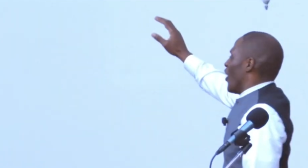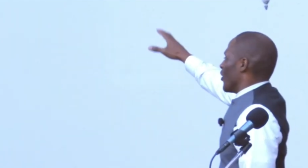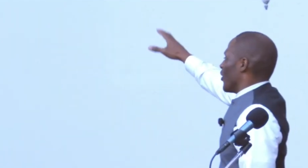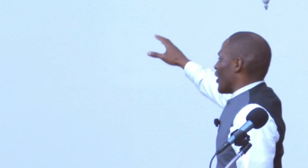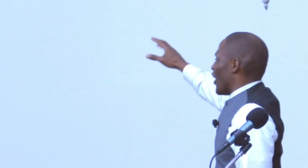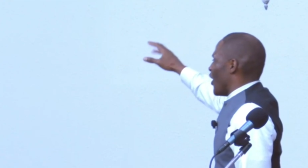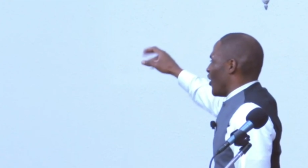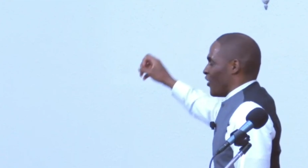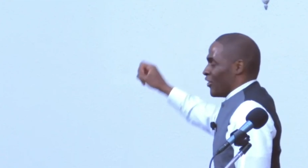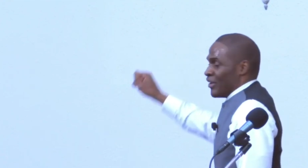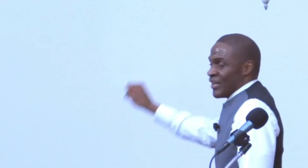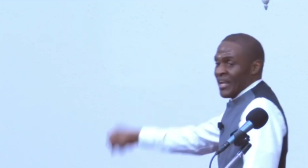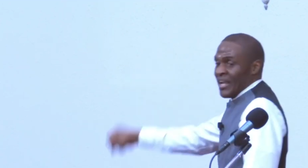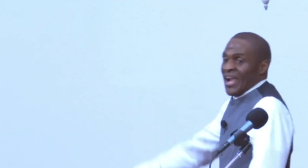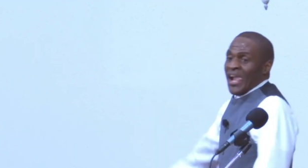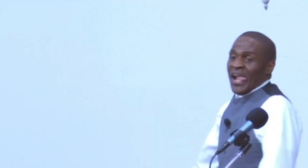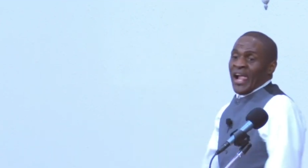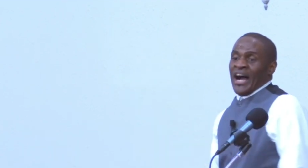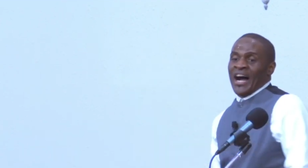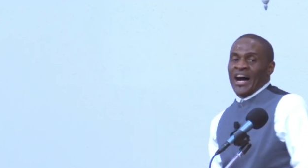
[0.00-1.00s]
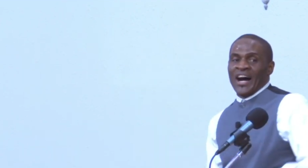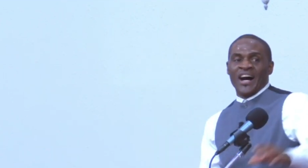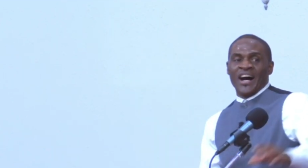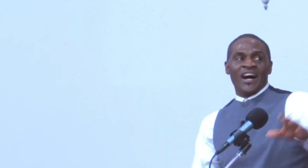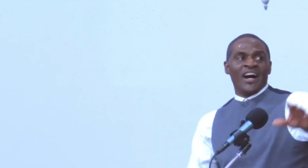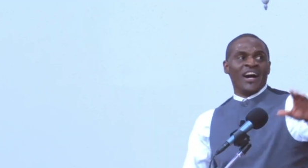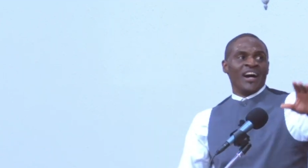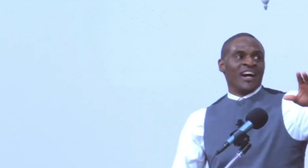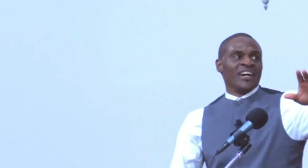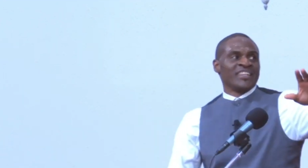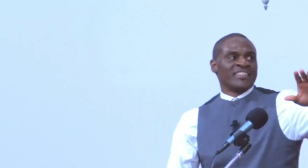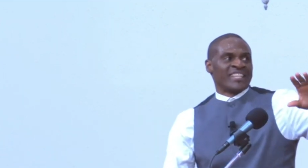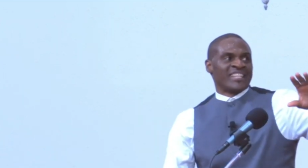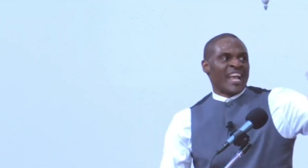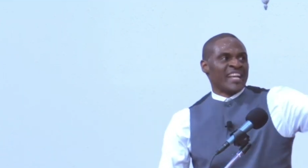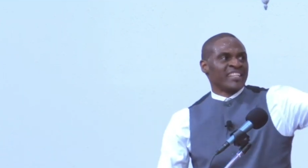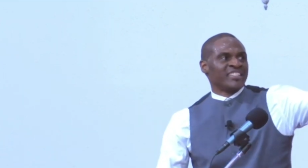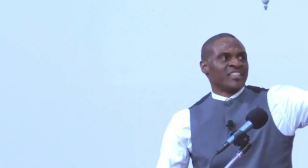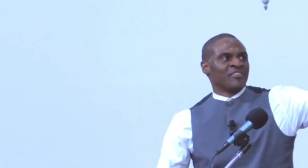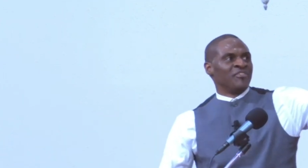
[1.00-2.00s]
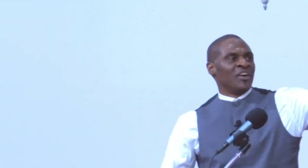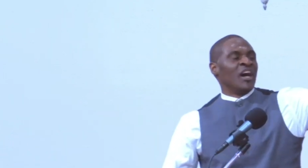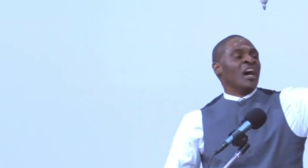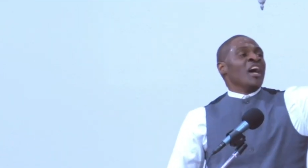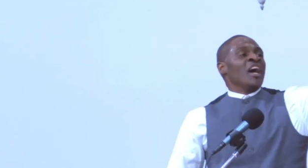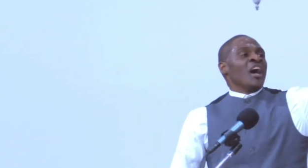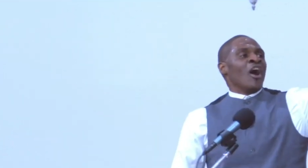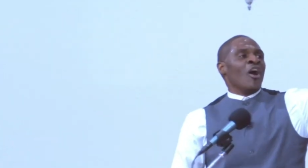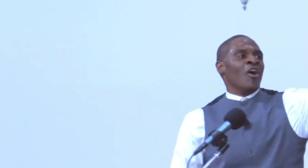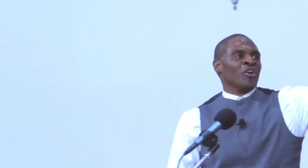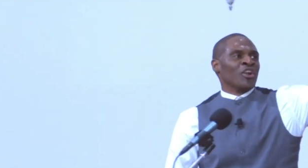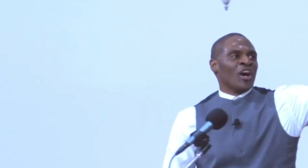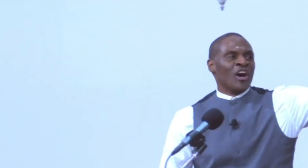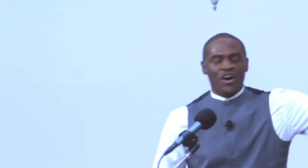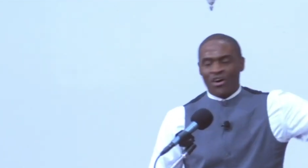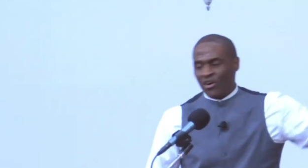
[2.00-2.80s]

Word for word: on. Uh, uh, uh, saints, of, hold on.